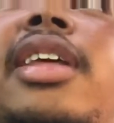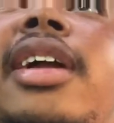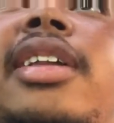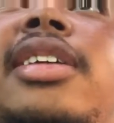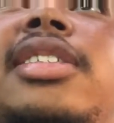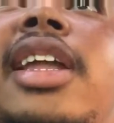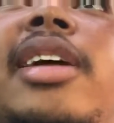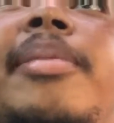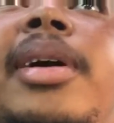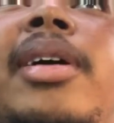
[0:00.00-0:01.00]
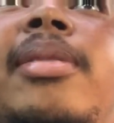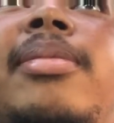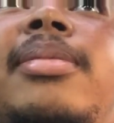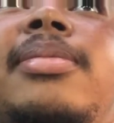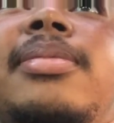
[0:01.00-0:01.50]
that I dislike about
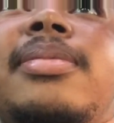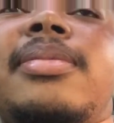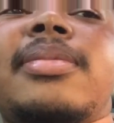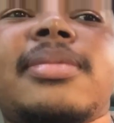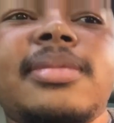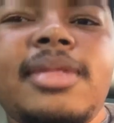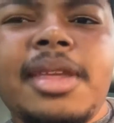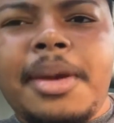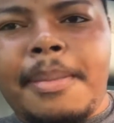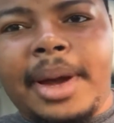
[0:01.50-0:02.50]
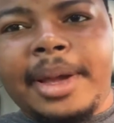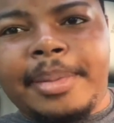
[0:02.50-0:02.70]
my